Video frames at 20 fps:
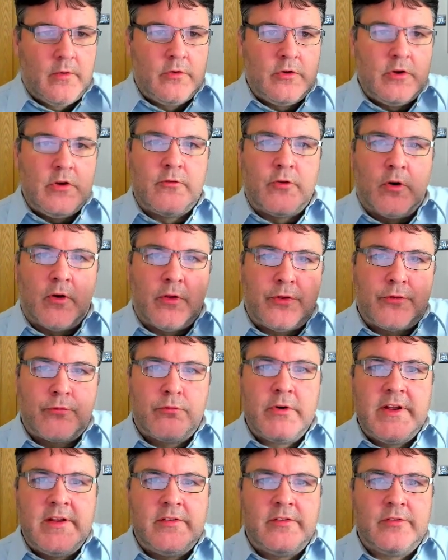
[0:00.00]
you've got
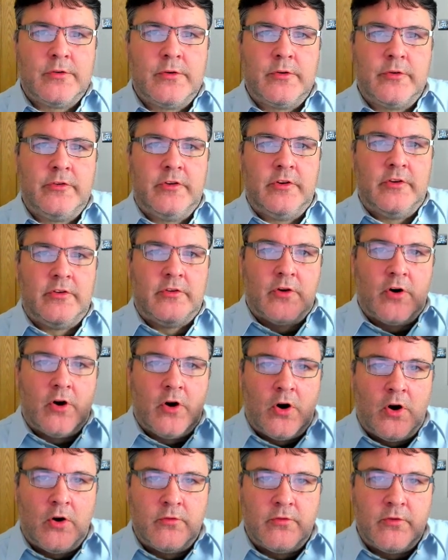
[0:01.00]
3 sources
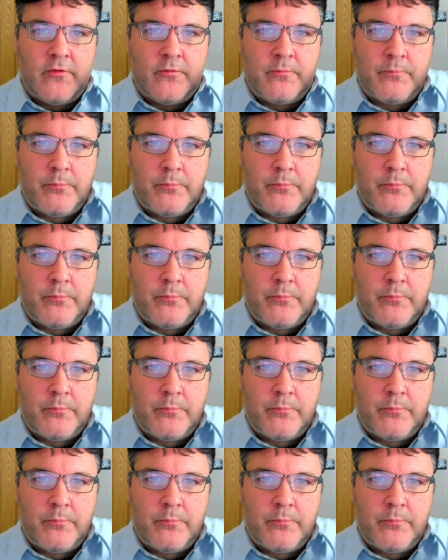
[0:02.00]
of